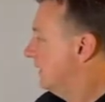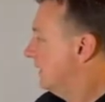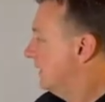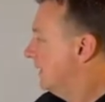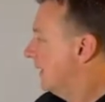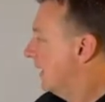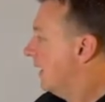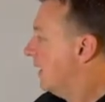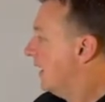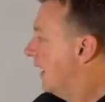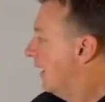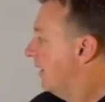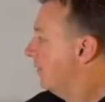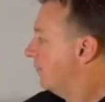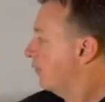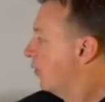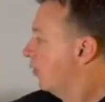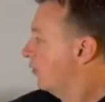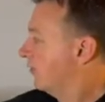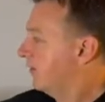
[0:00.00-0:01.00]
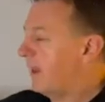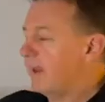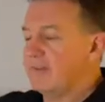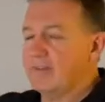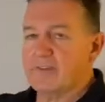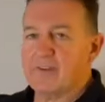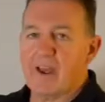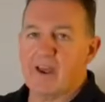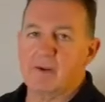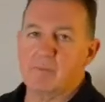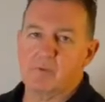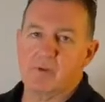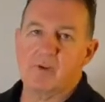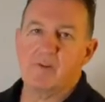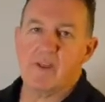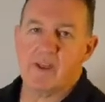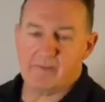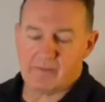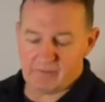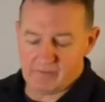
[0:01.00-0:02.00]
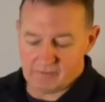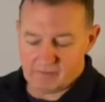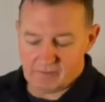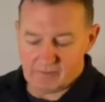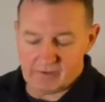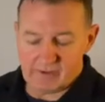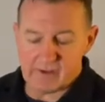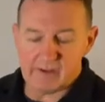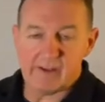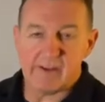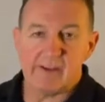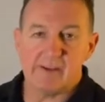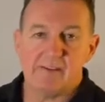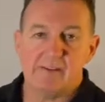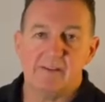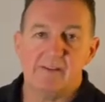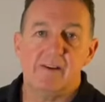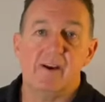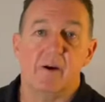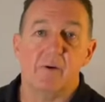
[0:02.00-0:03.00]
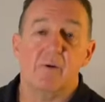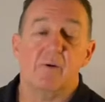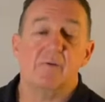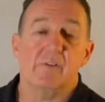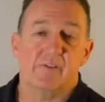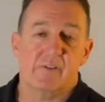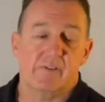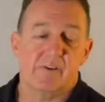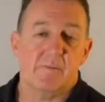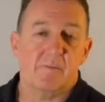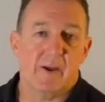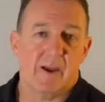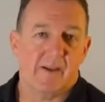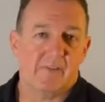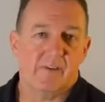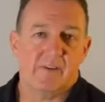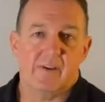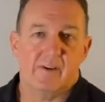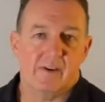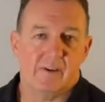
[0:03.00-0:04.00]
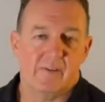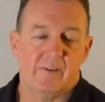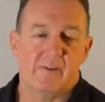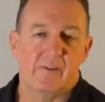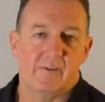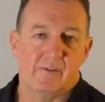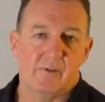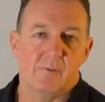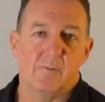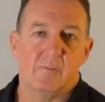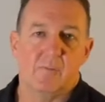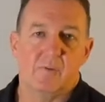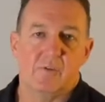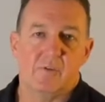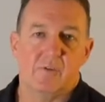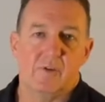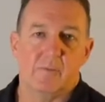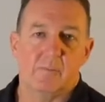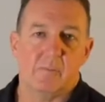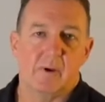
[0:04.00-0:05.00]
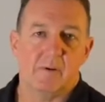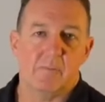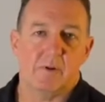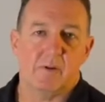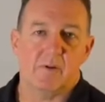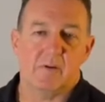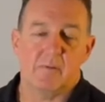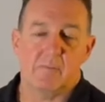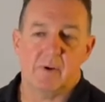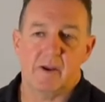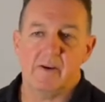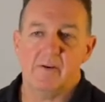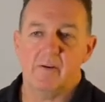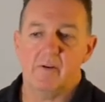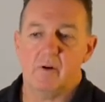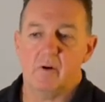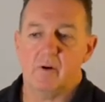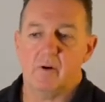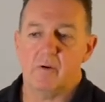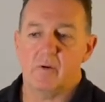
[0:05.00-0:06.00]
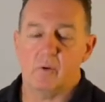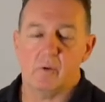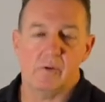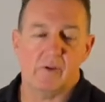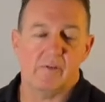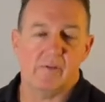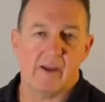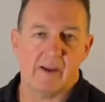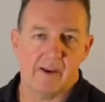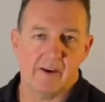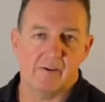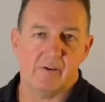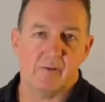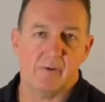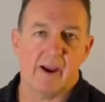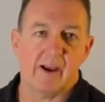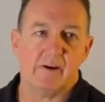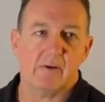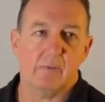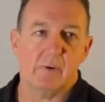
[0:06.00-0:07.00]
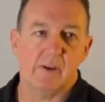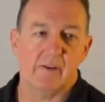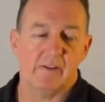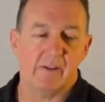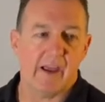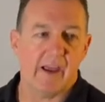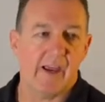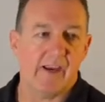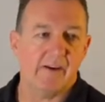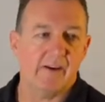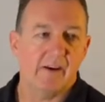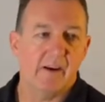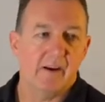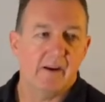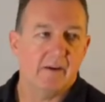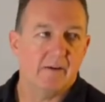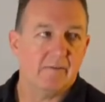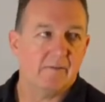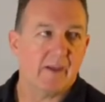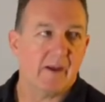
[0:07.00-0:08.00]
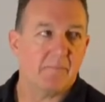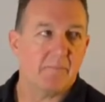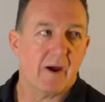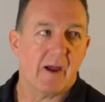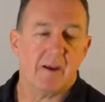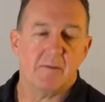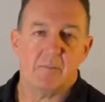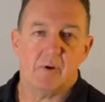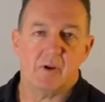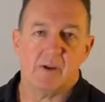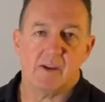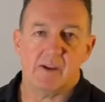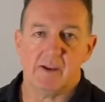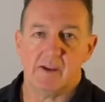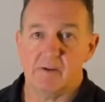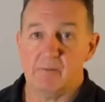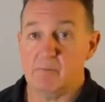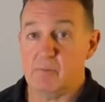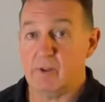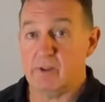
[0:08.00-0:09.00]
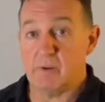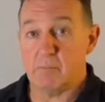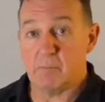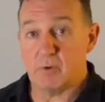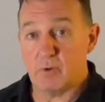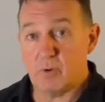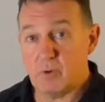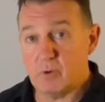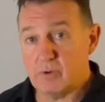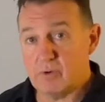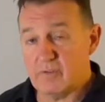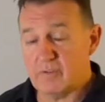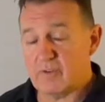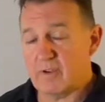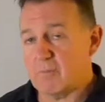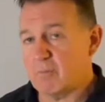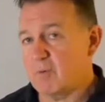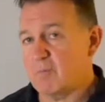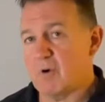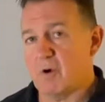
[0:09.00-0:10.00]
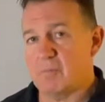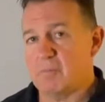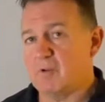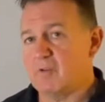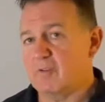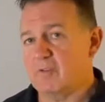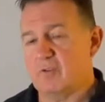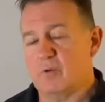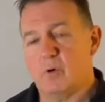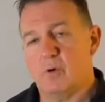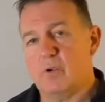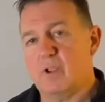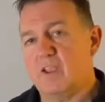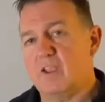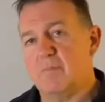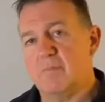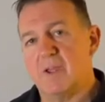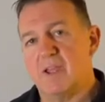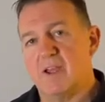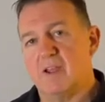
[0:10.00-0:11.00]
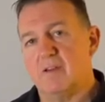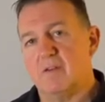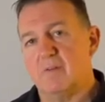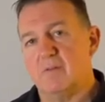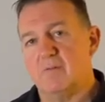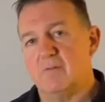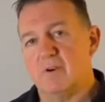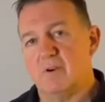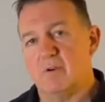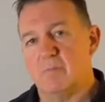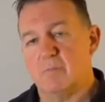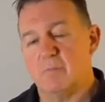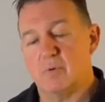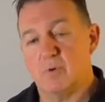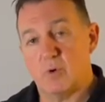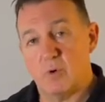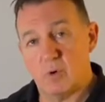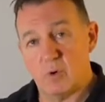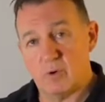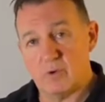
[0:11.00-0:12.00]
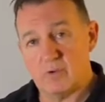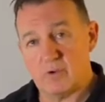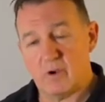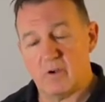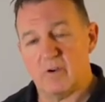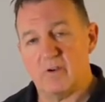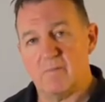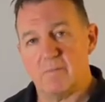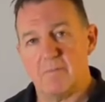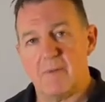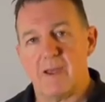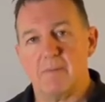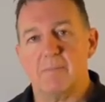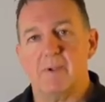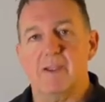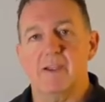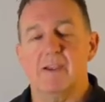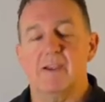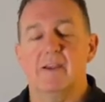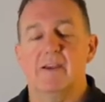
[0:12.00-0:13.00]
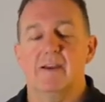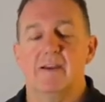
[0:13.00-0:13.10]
And of course landscapes, and that's clearly, obviously about the ecosystems that people are dependent on or that they interact with. And that may be really broad, so we might be just talking about very broad kind of mapping